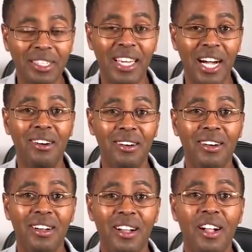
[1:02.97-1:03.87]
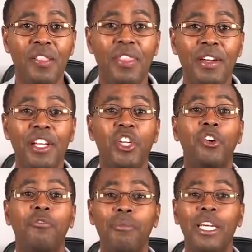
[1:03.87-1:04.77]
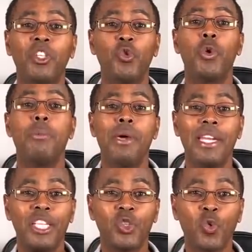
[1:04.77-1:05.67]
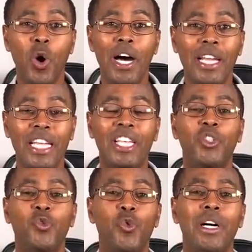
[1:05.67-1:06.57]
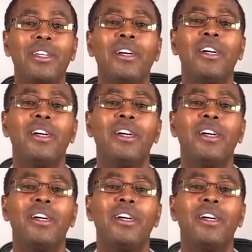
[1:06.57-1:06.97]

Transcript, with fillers: now, the ratio of men to women is 1 is to 1.